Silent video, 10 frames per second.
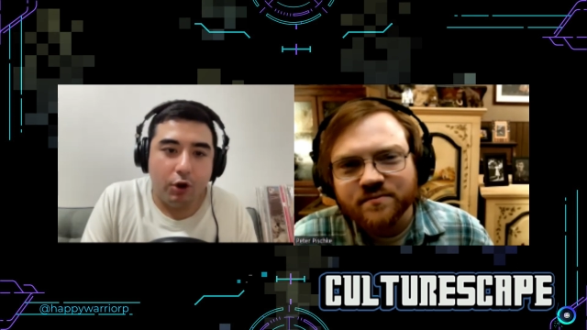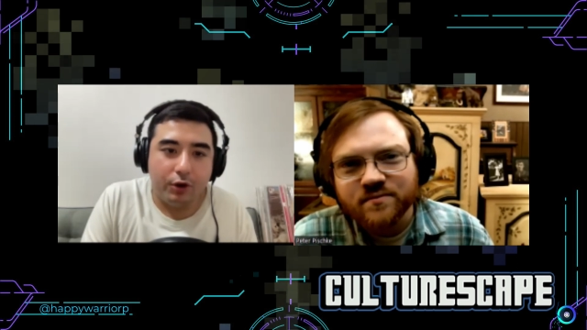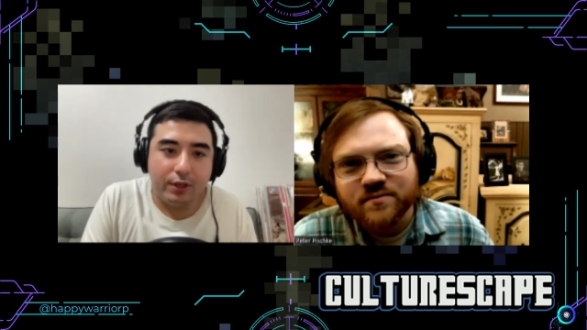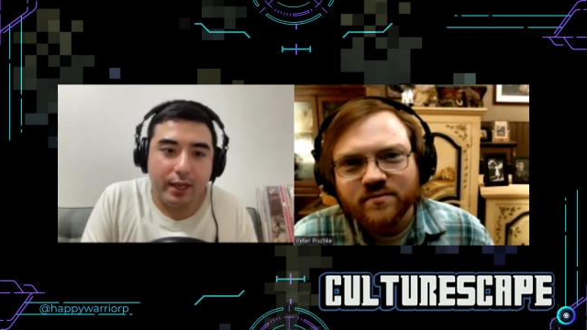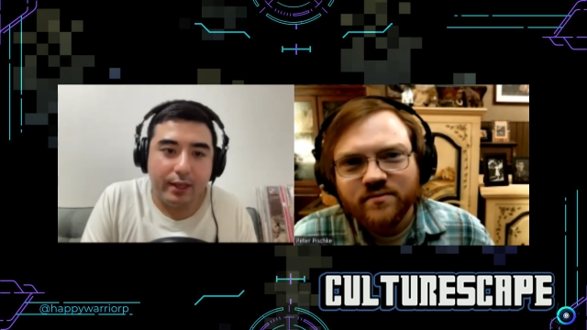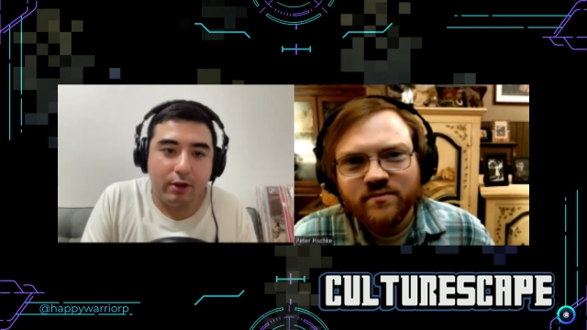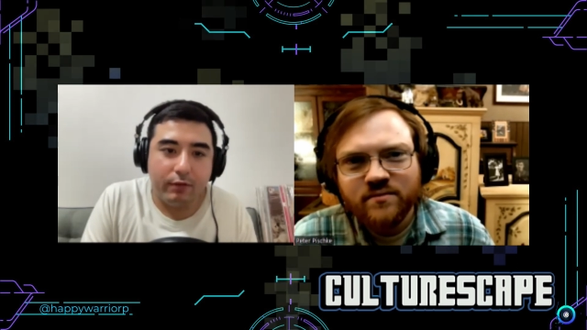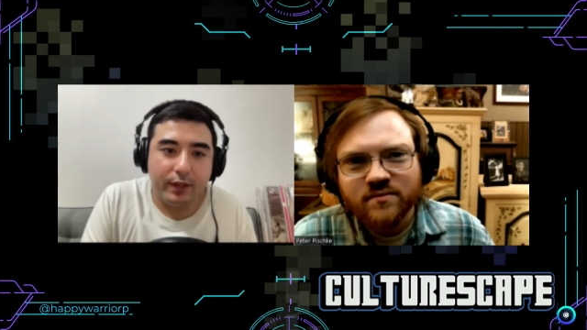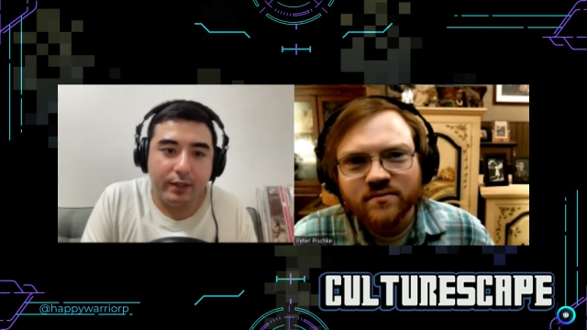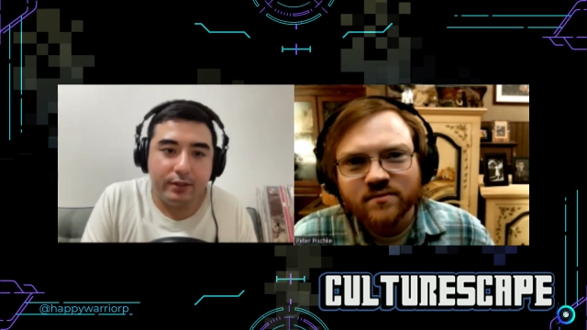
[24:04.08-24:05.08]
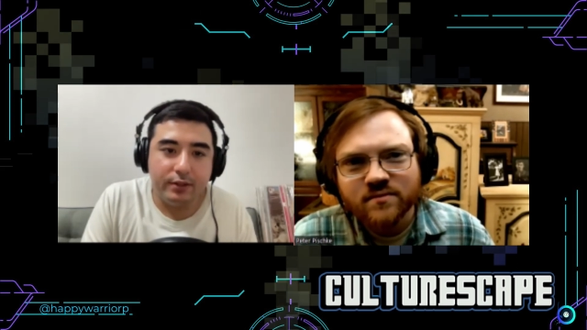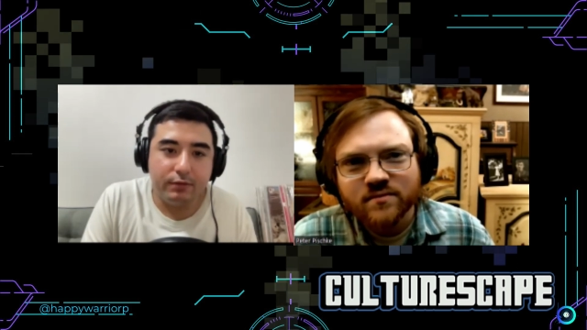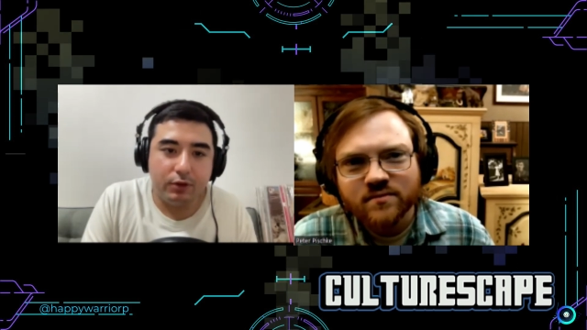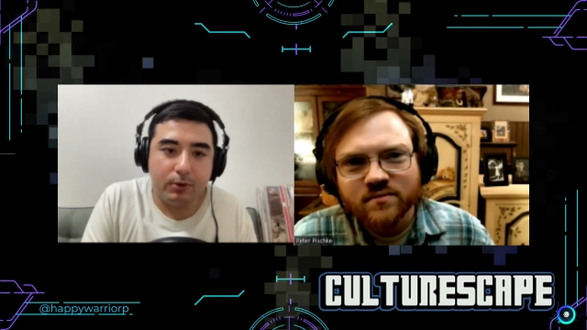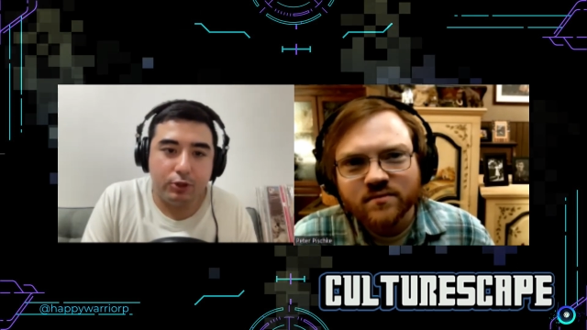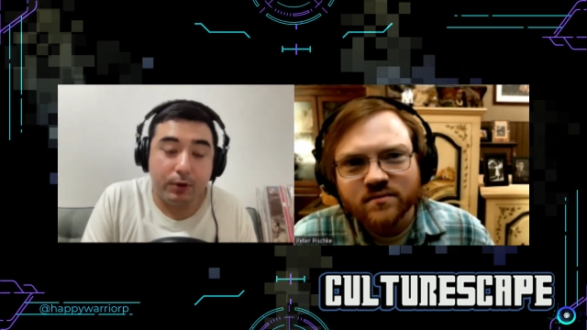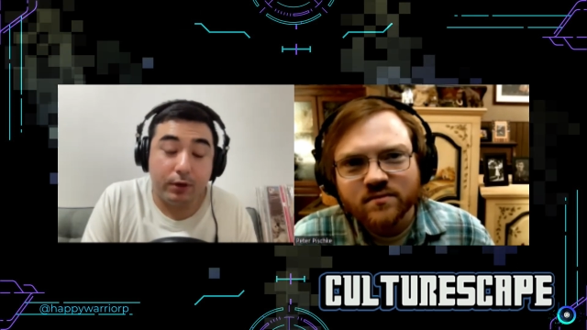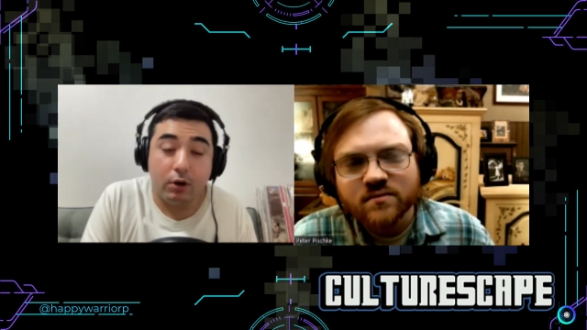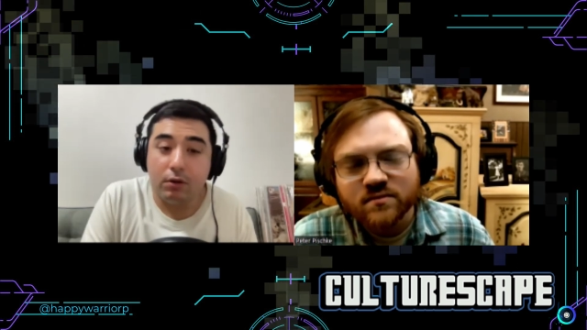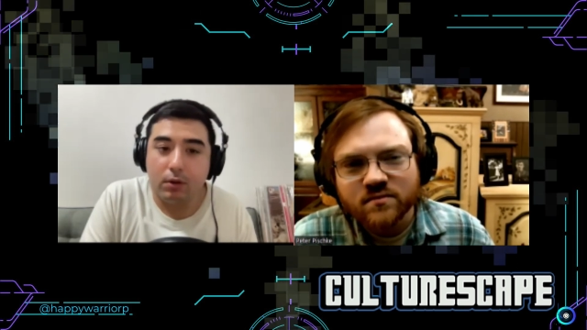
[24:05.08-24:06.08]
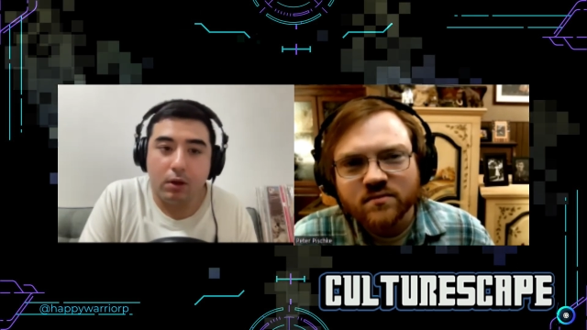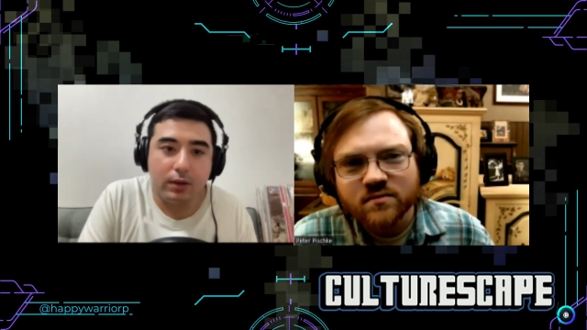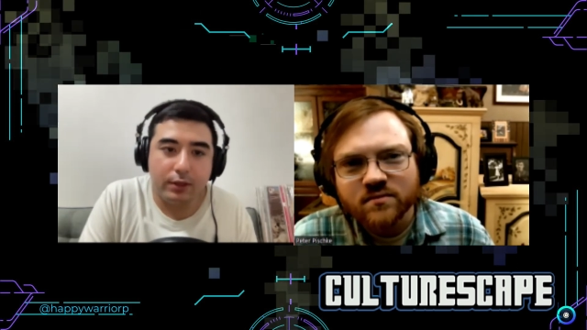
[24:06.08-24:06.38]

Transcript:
Speaker 1: harder to take care of kids for the most part in all all